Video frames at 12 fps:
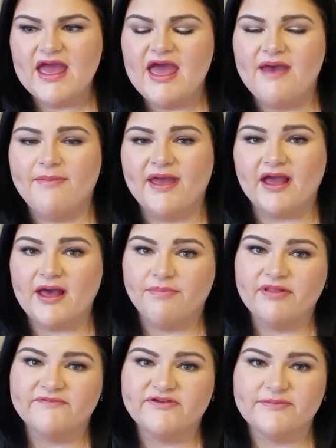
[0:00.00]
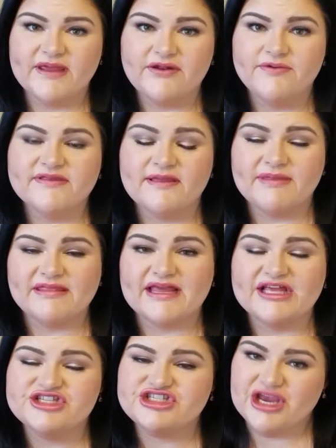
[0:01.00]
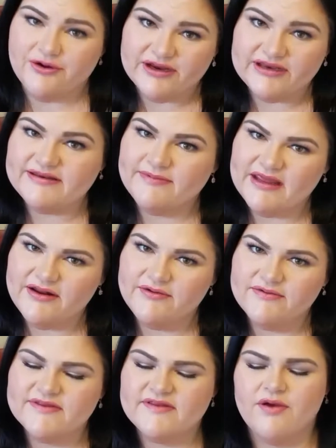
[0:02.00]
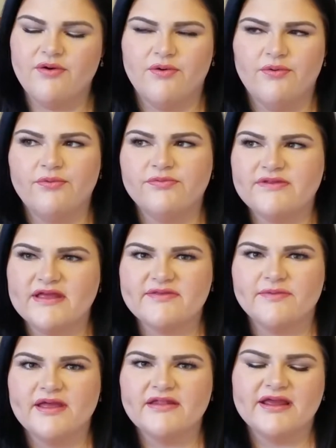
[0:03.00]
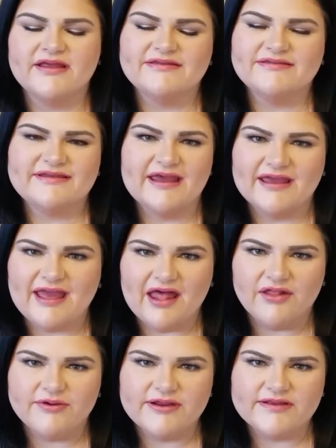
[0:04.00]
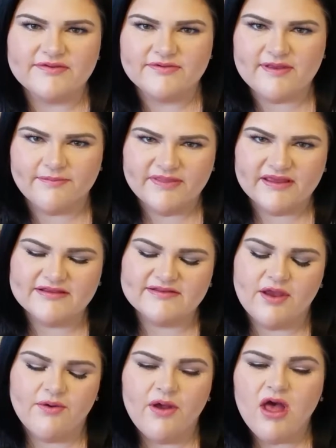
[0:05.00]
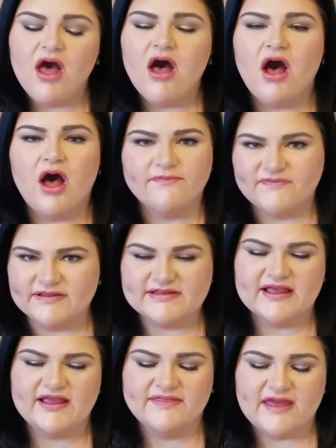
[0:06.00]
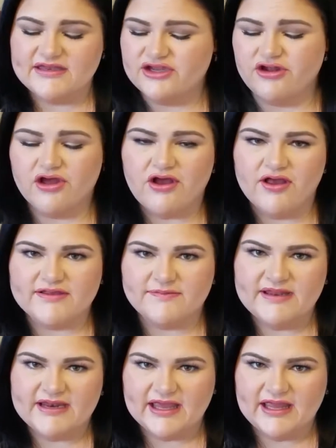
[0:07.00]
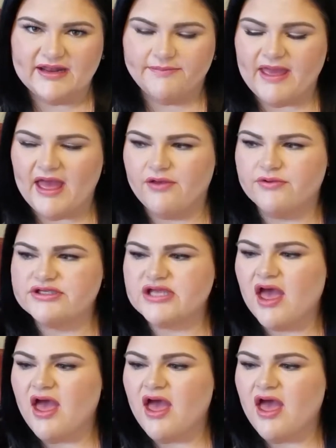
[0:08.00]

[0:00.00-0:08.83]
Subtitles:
And by a couple of tomatoes, I mean like cherry tomatoes. So that's what, like 10 calories or something. So obviously that did not cause me to gain a pound.